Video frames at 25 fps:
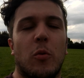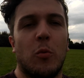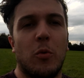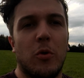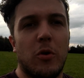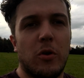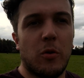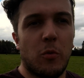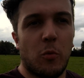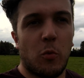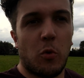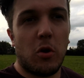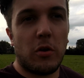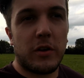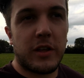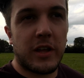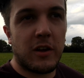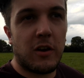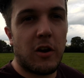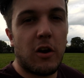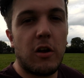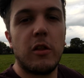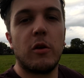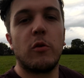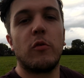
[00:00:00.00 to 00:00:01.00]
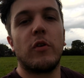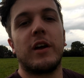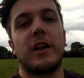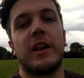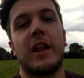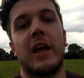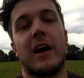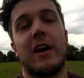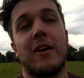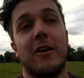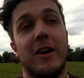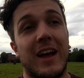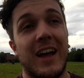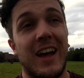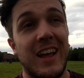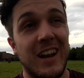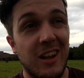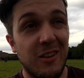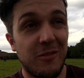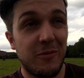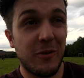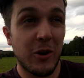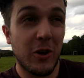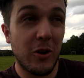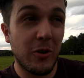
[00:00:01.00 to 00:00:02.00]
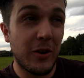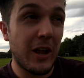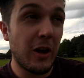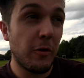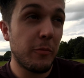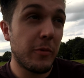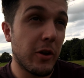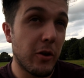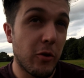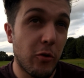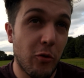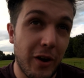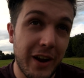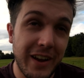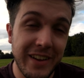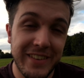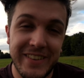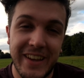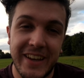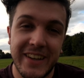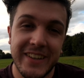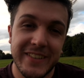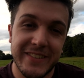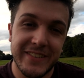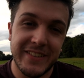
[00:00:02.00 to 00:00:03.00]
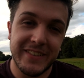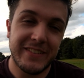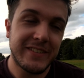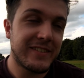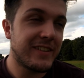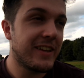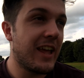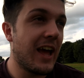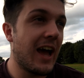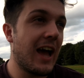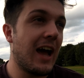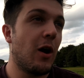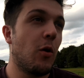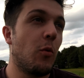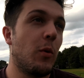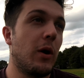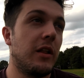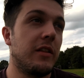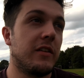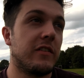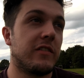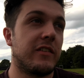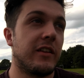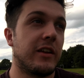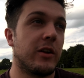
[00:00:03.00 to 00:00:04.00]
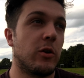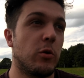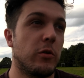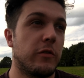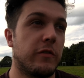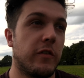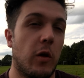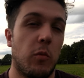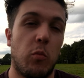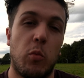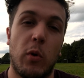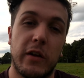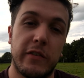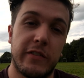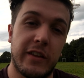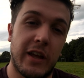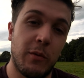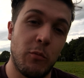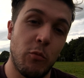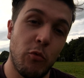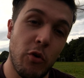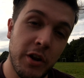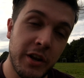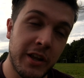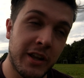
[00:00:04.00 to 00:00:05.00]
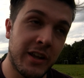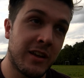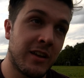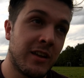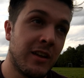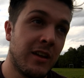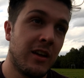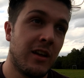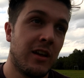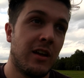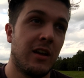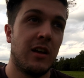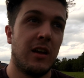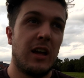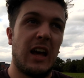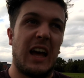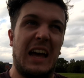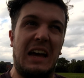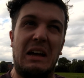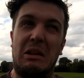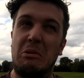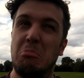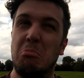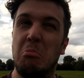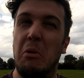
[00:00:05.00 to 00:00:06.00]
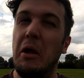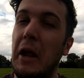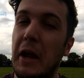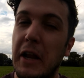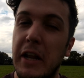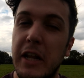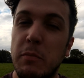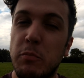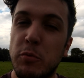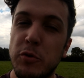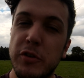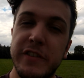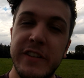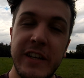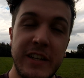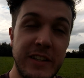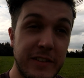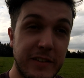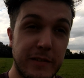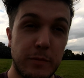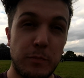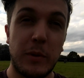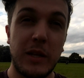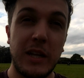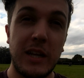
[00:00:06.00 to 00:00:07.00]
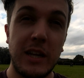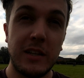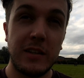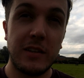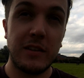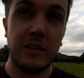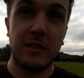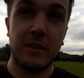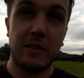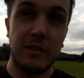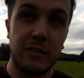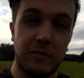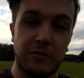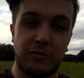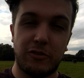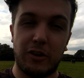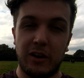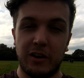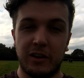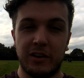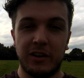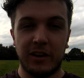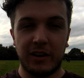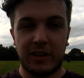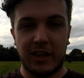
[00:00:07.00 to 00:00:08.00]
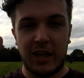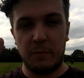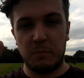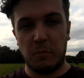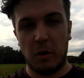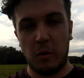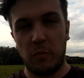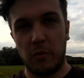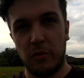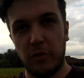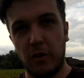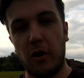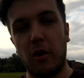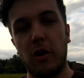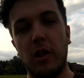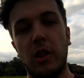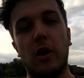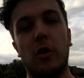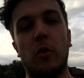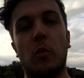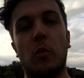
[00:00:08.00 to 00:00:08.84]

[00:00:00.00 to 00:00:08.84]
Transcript: we're walking Arlo right now, and I figured now would be a great test to see how well this thing holds up whilst I'm running at 80% speed, trying to keep up with Arlo